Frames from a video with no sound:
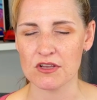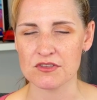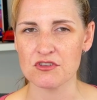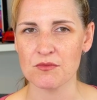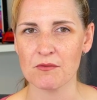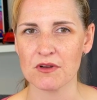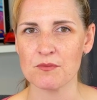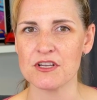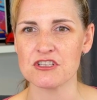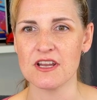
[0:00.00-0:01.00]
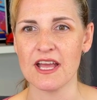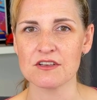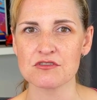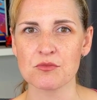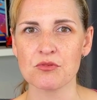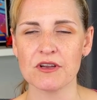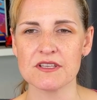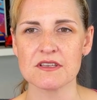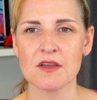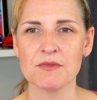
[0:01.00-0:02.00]
So you may want to budget extra
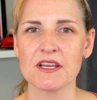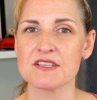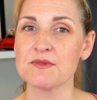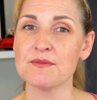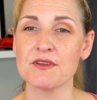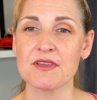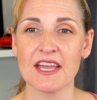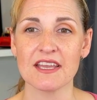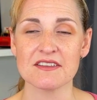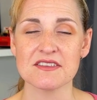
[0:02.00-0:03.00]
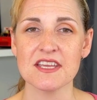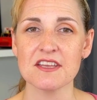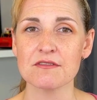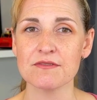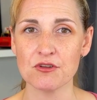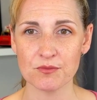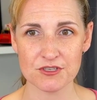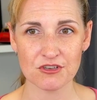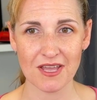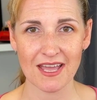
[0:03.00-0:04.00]
points because maybe you can't get a standard view, but
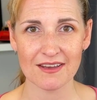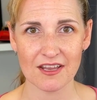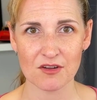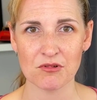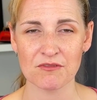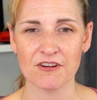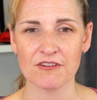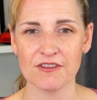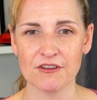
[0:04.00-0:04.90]
you can get a preferred view.